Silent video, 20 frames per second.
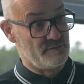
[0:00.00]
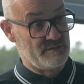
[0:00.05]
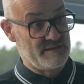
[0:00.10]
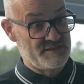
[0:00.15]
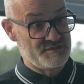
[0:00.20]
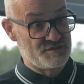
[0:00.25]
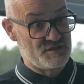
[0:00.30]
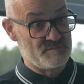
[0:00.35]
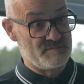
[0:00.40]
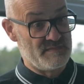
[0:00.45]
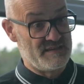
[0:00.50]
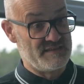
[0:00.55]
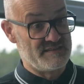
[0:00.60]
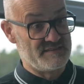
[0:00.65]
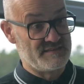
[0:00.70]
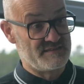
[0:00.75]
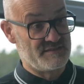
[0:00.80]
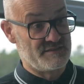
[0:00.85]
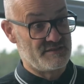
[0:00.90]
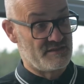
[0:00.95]
which actually
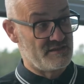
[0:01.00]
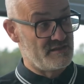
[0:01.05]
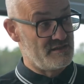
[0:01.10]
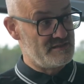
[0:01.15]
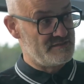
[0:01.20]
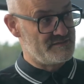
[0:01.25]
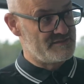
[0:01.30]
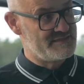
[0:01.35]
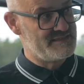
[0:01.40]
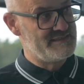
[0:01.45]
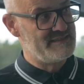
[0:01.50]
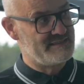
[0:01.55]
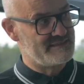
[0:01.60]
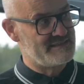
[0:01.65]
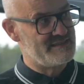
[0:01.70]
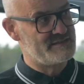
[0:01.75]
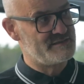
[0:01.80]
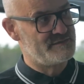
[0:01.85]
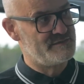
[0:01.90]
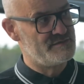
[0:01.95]
means that you're kind of sealing
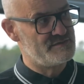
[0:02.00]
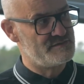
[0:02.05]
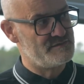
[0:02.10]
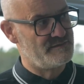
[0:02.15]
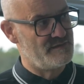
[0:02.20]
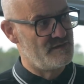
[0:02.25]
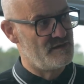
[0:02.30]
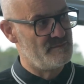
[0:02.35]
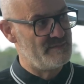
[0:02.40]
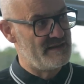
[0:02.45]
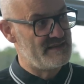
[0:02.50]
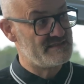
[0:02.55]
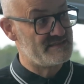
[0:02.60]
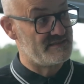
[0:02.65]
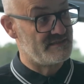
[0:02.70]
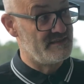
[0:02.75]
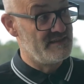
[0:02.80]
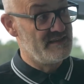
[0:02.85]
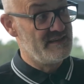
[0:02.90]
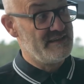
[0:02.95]
that diffuser far
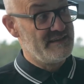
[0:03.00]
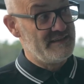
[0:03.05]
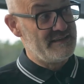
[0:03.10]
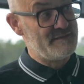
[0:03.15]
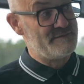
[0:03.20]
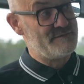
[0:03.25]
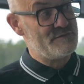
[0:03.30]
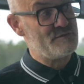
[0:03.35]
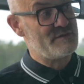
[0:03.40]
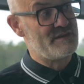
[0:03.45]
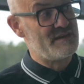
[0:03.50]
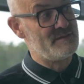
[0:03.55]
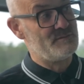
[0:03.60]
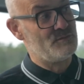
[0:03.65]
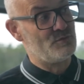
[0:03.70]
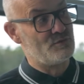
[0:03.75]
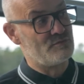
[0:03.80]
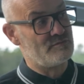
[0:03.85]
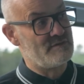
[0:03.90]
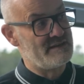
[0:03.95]
better if you get
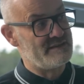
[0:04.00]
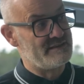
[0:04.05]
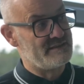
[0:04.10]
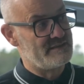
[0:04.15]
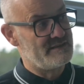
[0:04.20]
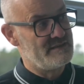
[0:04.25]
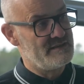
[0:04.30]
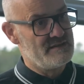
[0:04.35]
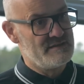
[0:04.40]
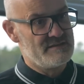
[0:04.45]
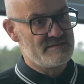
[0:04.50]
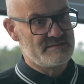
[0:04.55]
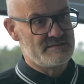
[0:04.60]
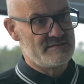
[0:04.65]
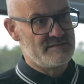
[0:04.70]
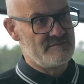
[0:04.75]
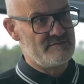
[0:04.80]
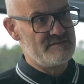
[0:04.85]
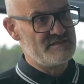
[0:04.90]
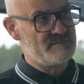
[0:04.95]
more rake. So
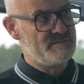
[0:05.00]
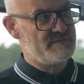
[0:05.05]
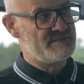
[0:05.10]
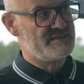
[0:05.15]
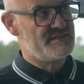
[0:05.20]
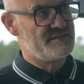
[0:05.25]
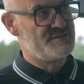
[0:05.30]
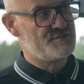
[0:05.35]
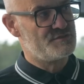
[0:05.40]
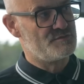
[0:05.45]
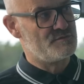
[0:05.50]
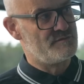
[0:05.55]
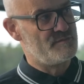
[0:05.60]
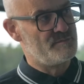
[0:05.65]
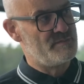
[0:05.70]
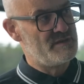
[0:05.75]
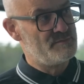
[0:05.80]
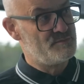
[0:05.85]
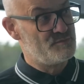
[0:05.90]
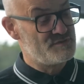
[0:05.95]
there is a potential for
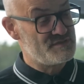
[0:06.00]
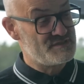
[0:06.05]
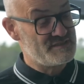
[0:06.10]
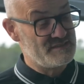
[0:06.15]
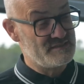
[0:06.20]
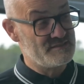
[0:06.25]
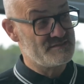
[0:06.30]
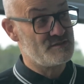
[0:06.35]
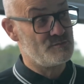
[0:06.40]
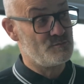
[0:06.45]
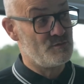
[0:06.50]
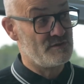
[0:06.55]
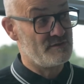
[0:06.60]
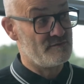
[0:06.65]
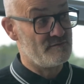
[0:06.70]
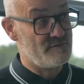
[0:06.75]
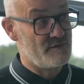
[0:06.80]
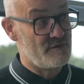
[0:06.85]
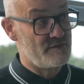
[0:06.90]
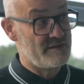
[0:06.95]
people still to want
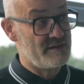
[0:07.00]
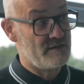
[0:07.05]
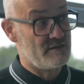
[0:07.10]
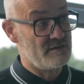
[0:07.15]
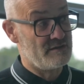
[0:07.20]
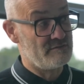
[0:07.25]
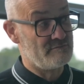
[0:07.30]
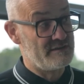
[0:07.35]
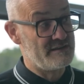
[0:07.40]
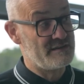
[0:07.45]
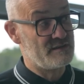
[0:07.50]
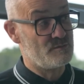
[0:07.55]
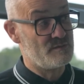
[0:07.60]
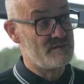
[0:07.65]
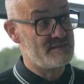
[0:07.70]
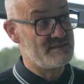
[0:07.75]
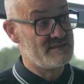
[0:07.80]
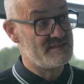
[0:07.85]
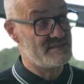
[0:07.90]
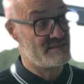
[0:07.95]
very high rake
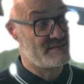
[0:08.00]
with these